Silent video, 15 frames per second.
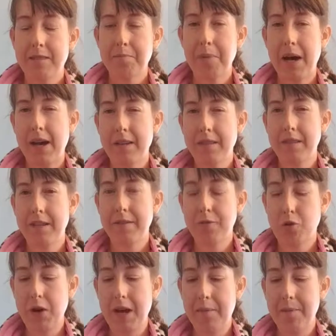positive,
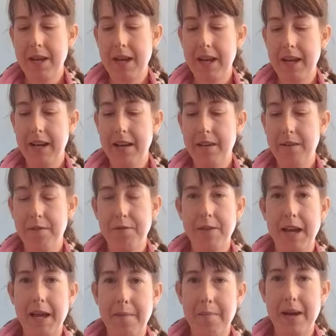gram negative,
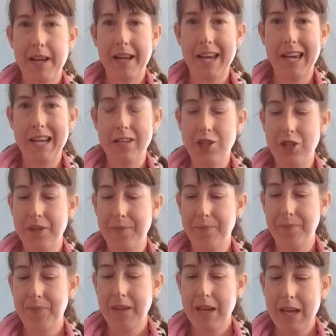and
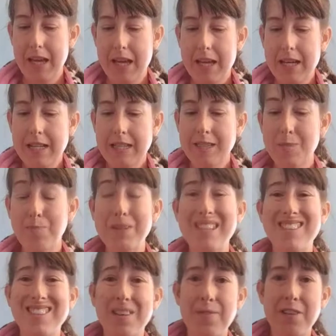medication.
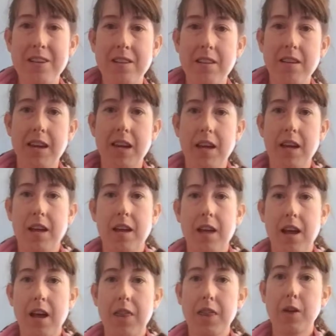Specifically,
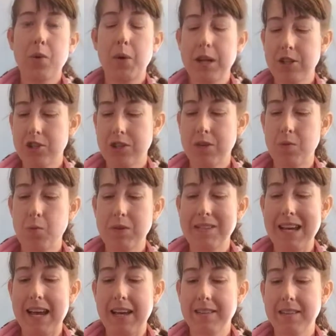the question was
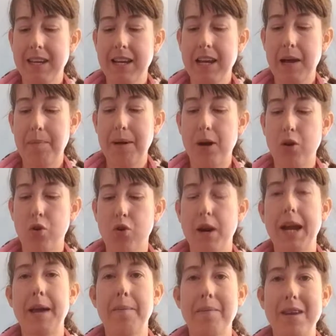asking about
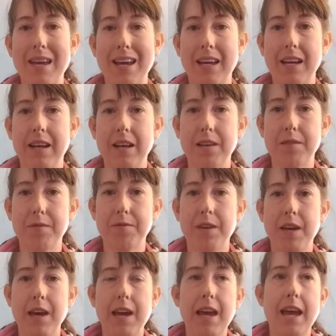gram negative
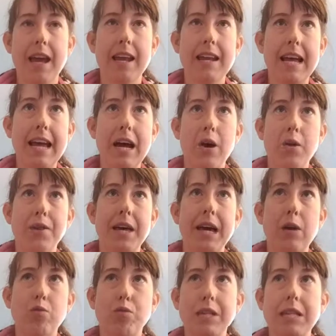and how
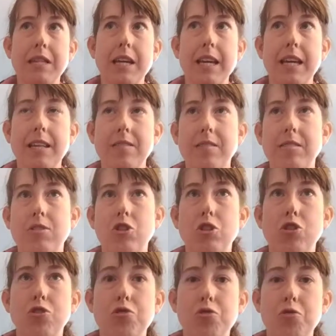that relates
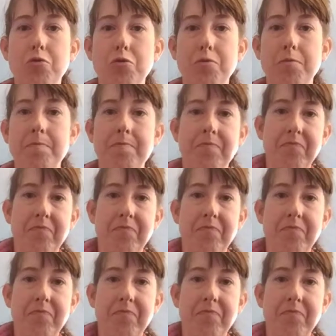to